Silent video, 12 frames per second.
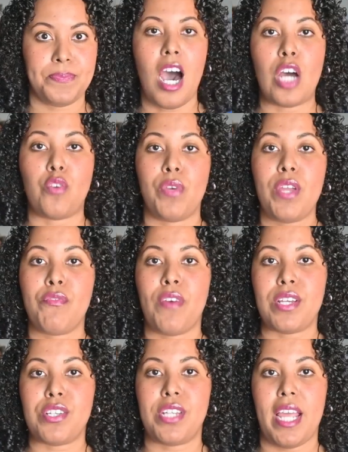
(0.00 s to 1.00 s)
On
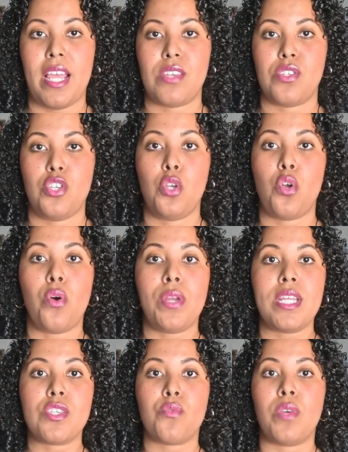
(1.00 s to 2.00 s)
refresh days, you don't
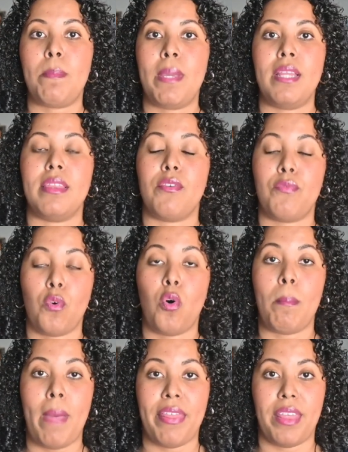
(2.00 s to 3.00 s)
need to repeat the full
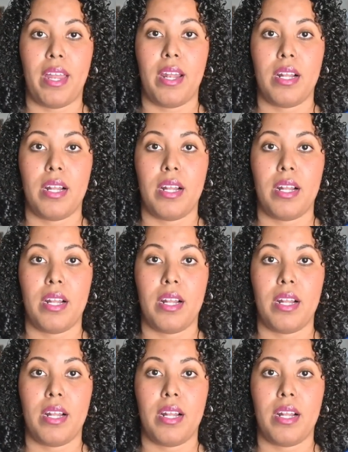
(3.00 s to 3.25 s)
method.